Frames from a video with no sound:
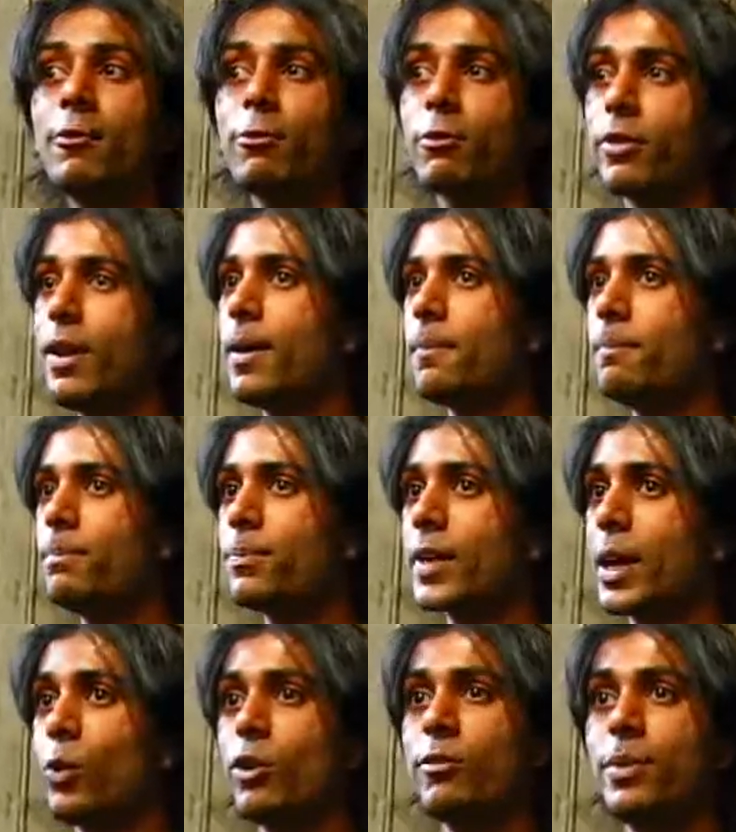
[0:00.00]
For them,
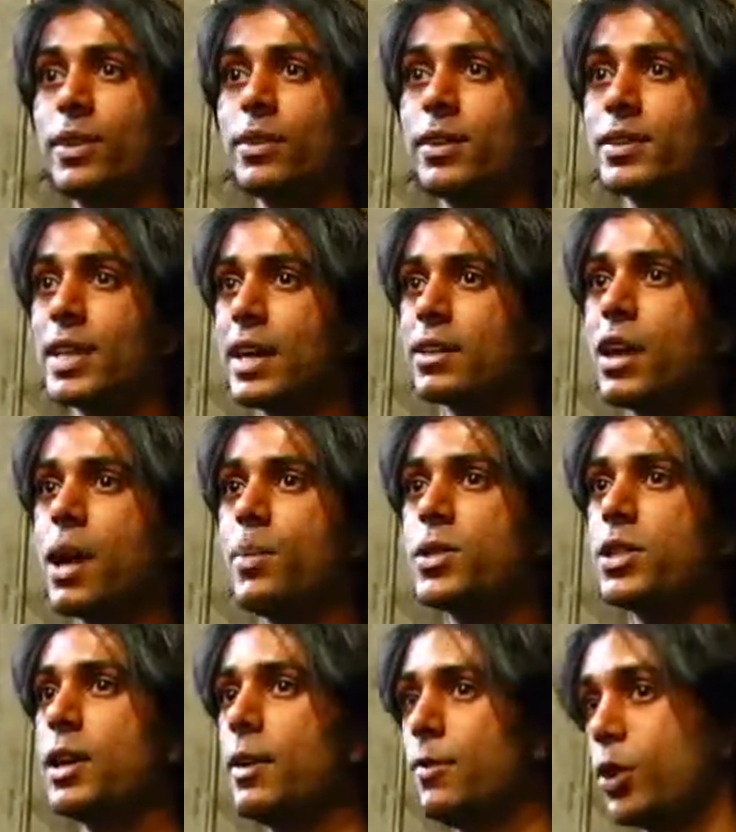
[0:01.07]
it would have been the exact opposite.